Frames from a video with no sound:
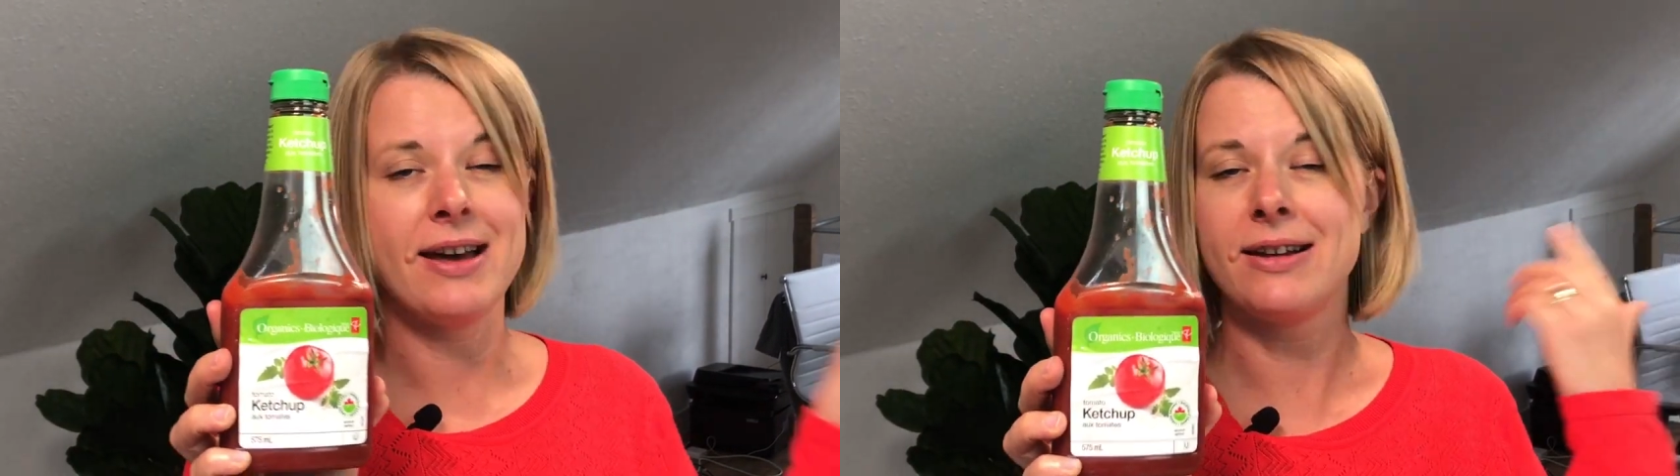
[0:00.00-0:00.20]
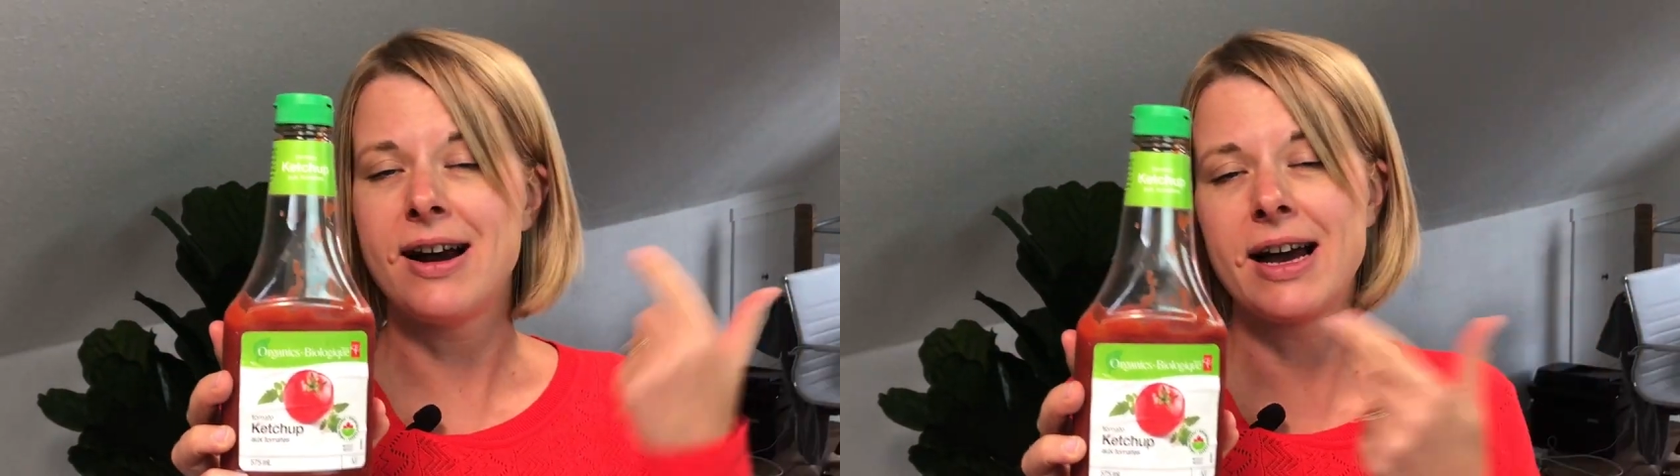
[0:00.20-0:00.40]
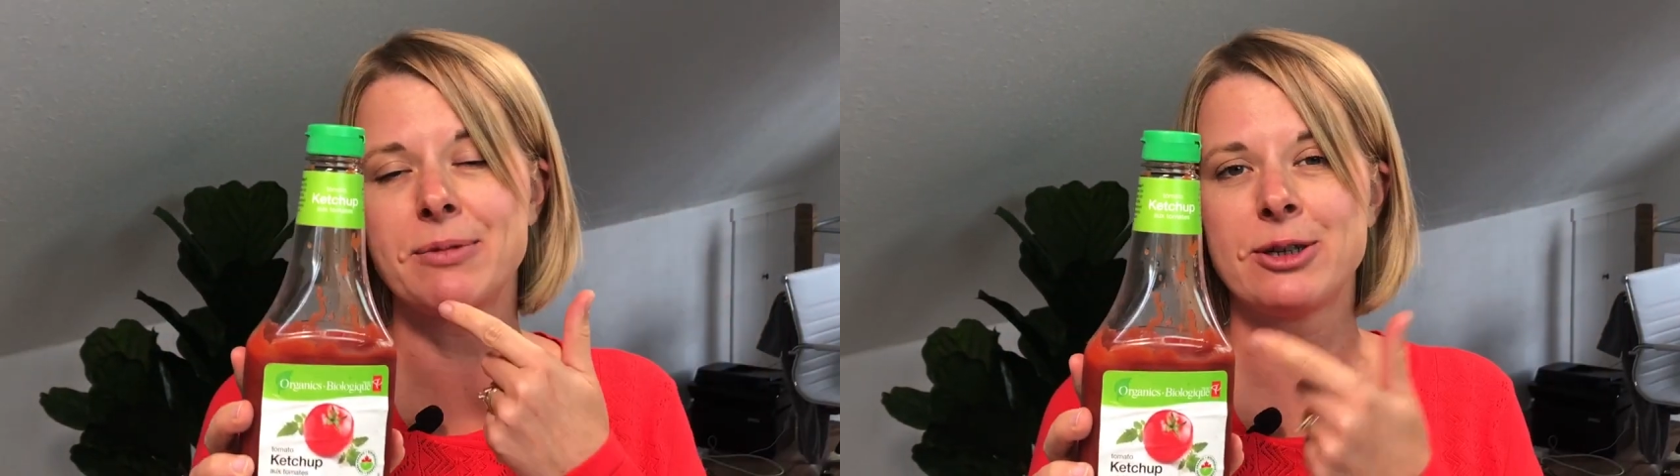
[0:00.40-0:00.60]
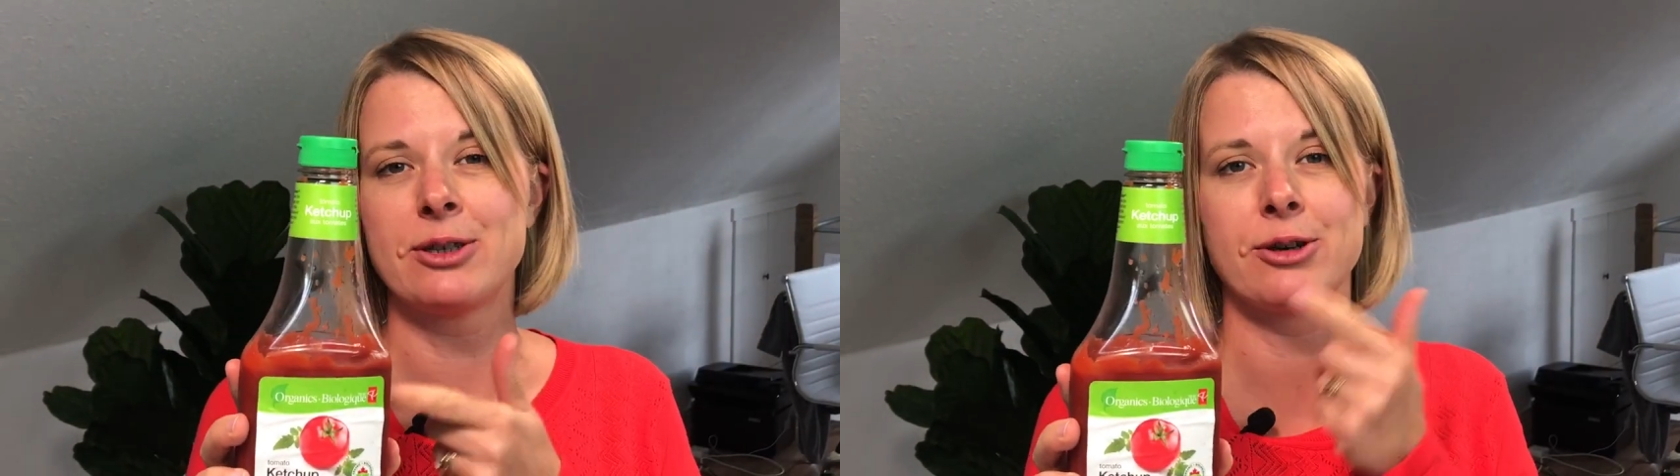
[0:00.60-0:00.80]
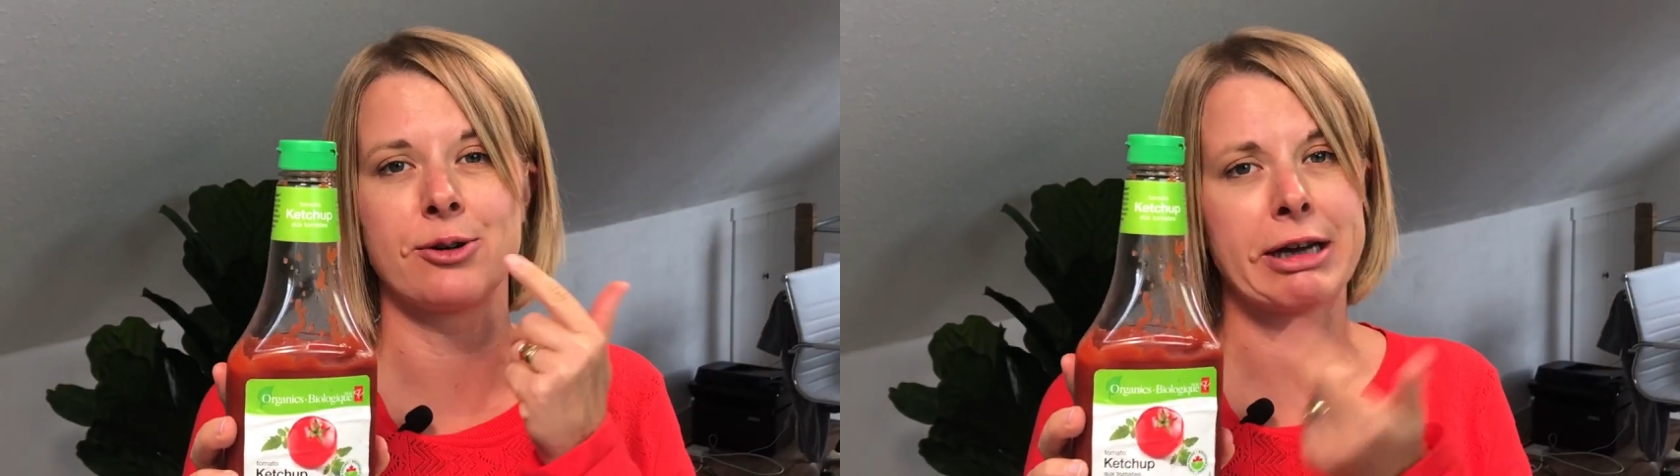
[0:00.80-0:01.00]
And I'm
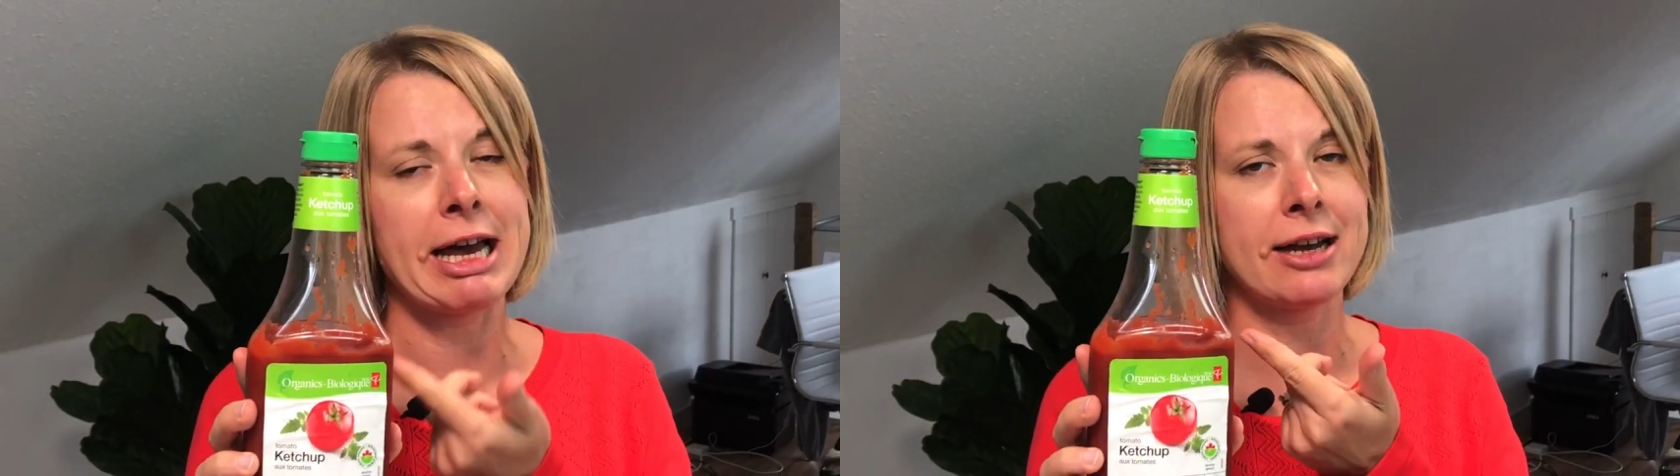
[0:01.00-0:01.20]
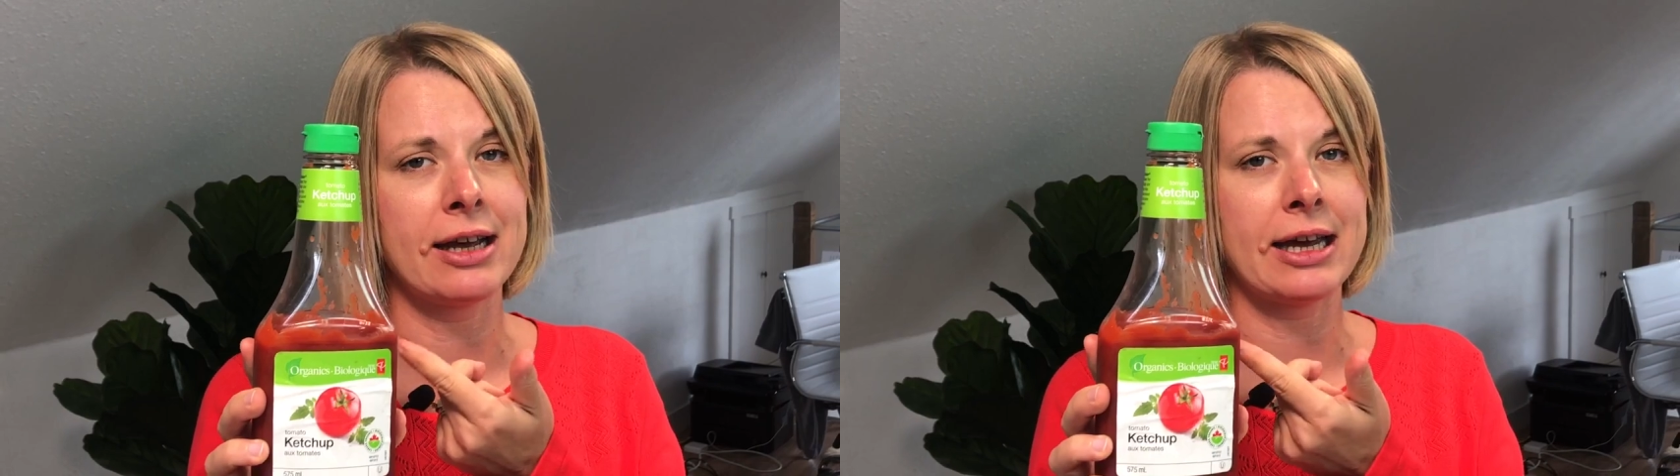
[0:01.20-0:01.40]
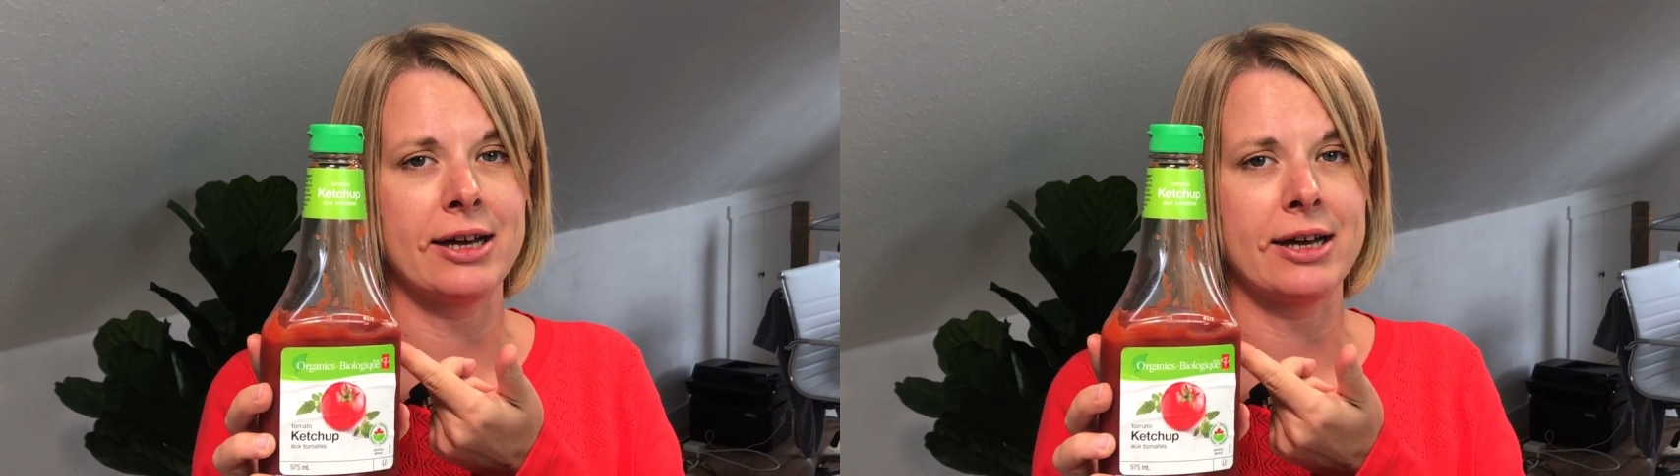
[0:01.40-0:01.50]
using organic